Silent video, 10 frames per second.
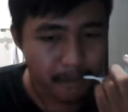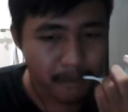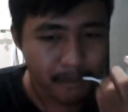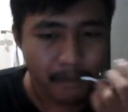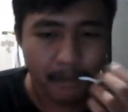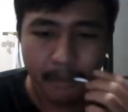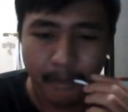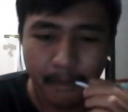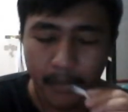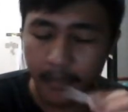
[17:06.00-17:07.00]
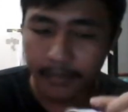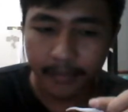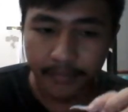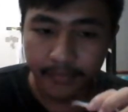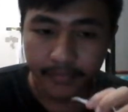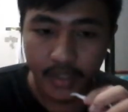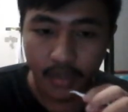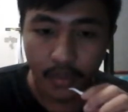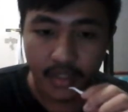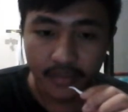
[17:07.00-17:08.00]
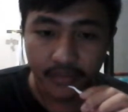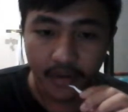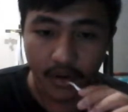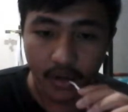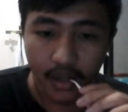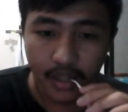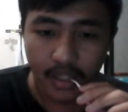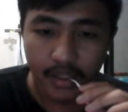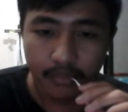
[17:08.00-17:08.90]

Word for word: Hmm. Wasn't Vernal?